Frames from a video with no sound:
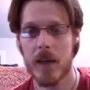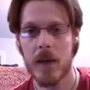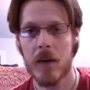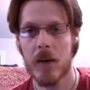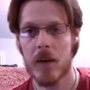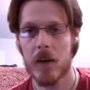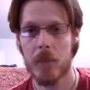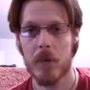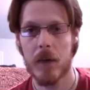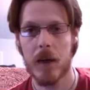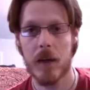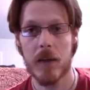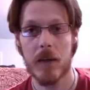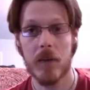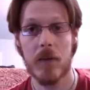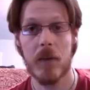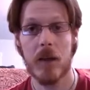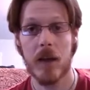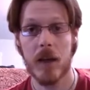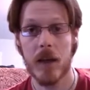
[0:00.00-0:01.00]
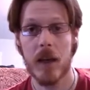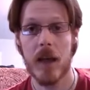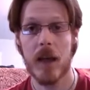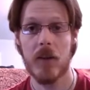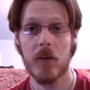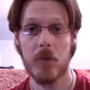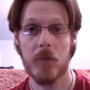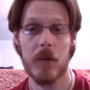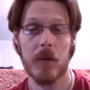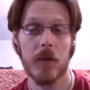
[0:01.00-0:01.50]
finite on my
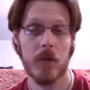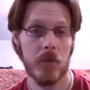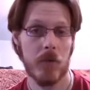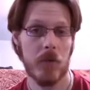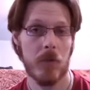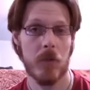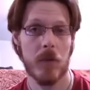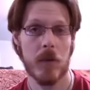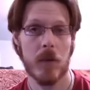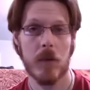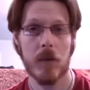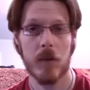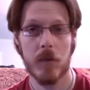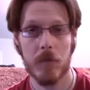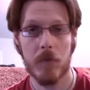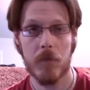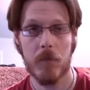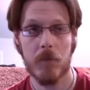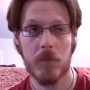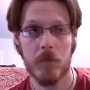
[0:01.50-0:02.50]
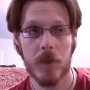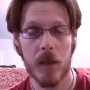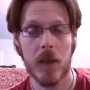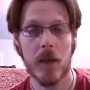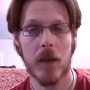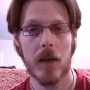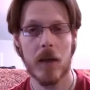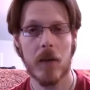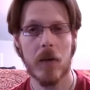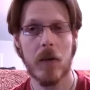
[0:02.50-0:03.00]
design aspects with
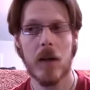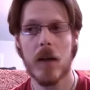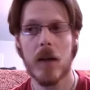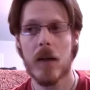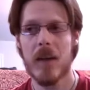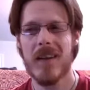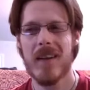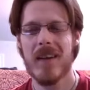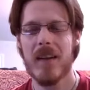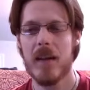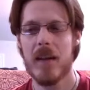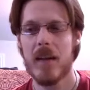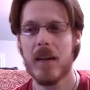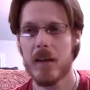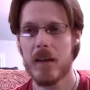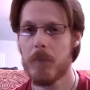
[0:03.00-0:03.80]
the video,